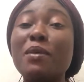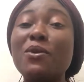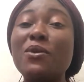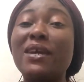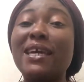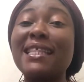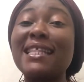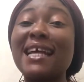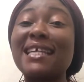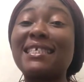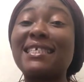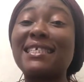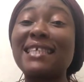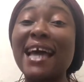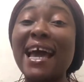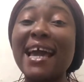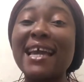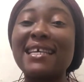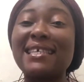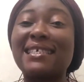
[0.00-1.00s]
looking at
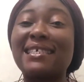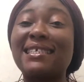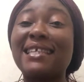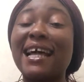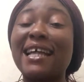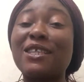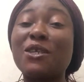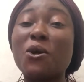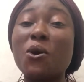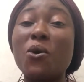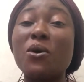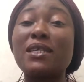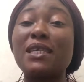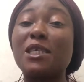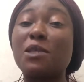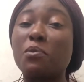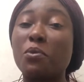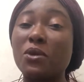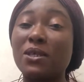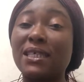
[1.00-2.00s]
signs that God
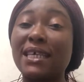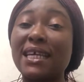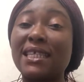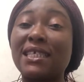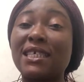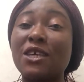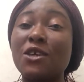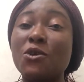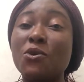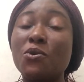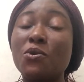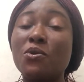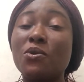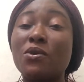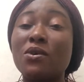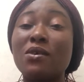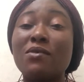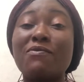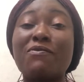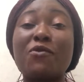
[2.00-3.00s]
is protecting you
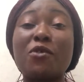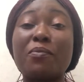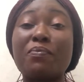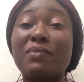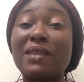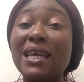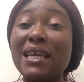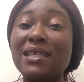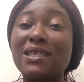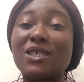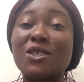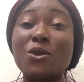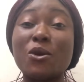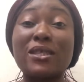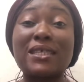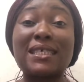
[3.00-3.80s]
from things not